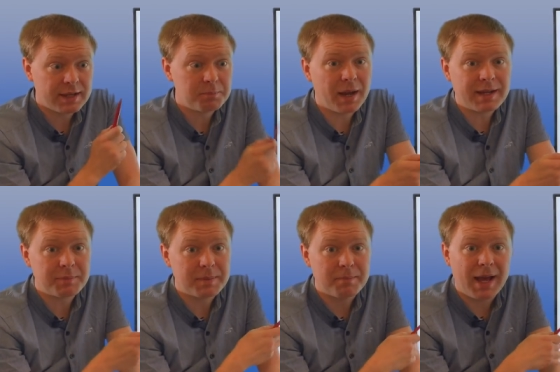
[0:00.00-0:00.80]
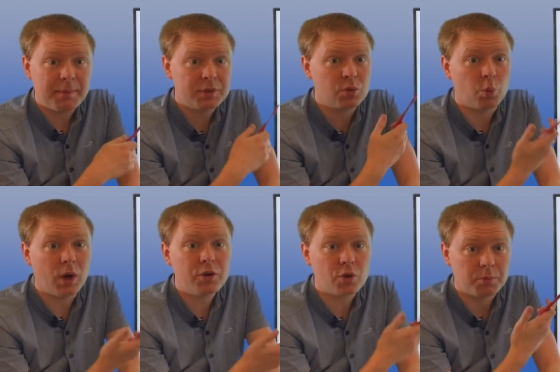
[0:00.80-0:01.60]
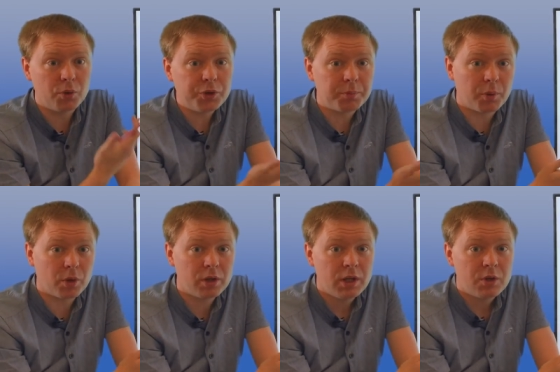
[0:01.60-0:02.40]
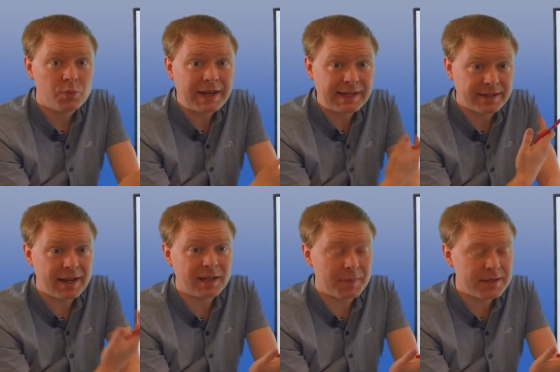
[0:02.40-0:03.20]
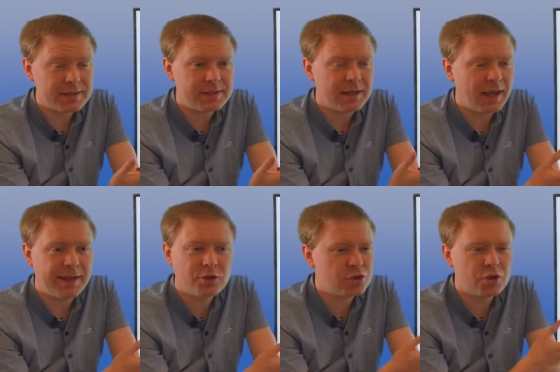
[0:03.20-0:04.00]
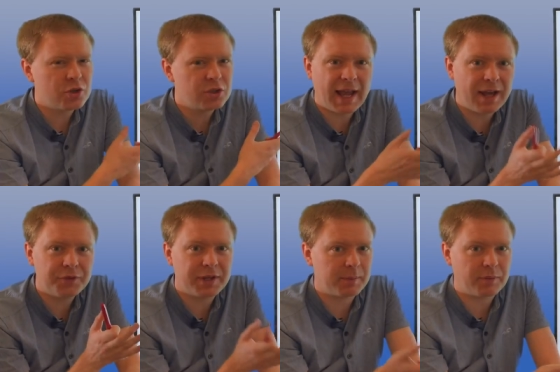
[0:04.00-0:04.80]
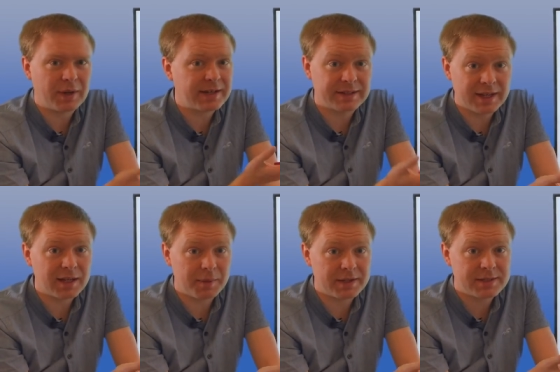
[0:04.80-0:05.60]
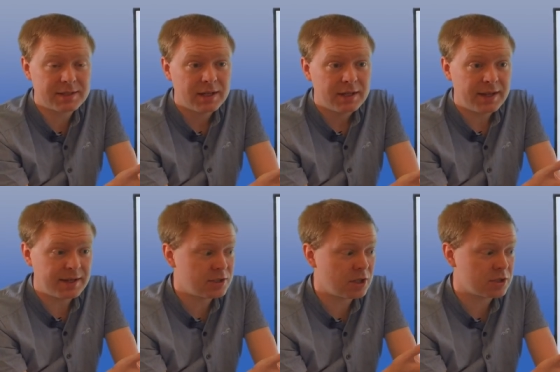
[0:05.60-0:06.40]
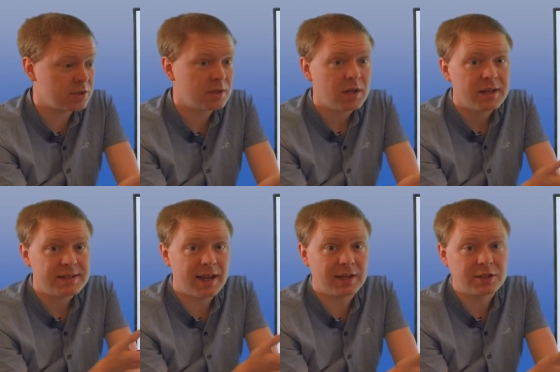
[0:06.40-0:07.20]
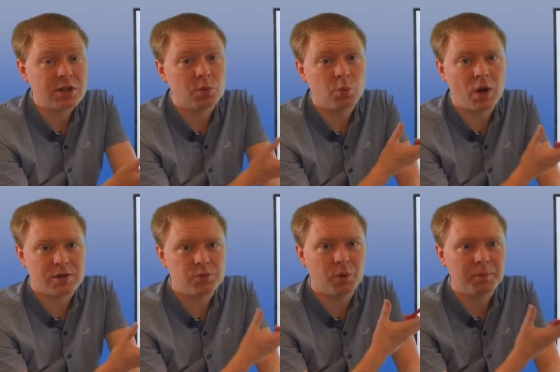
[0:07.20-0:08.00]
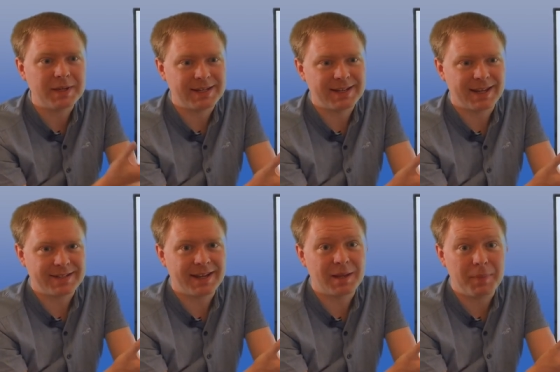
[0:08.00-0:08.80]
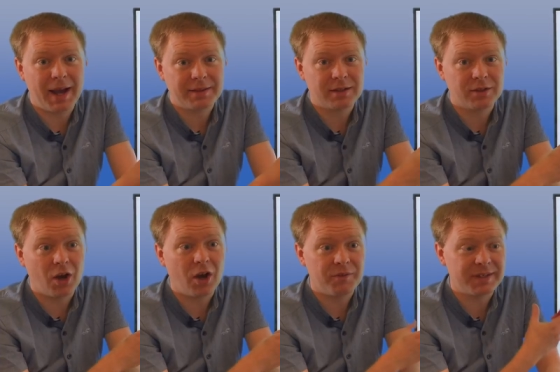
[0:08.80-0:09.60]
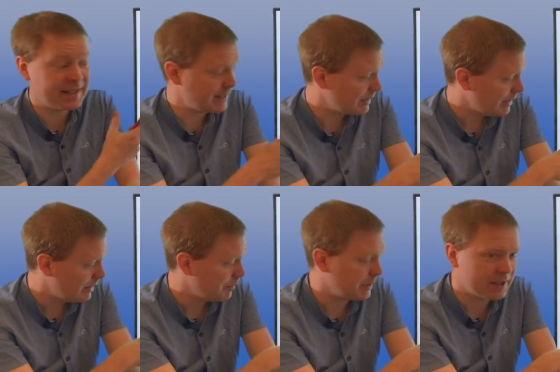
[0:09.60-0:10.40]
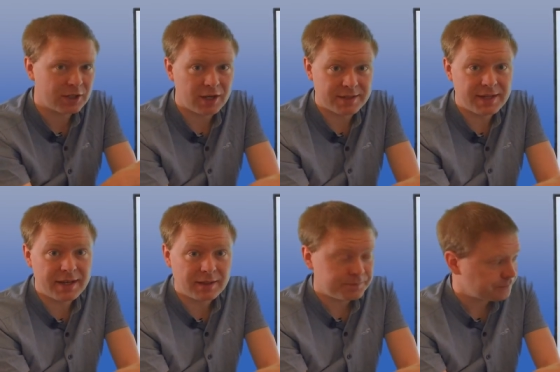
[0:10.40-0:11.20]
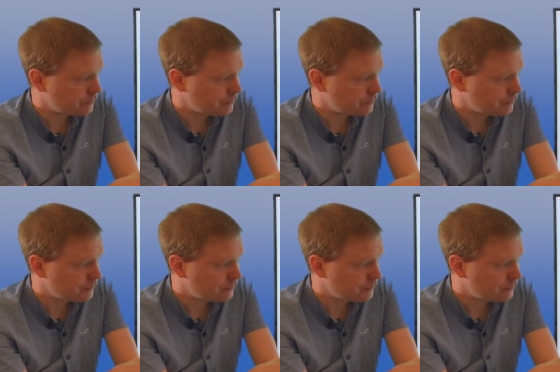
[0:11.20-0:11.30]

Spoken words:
might be mapped to one or multiple radiating elements, and you shouldn't count the number of radiating elements. That is just telling you what will be the antenna pattern of the particular antenna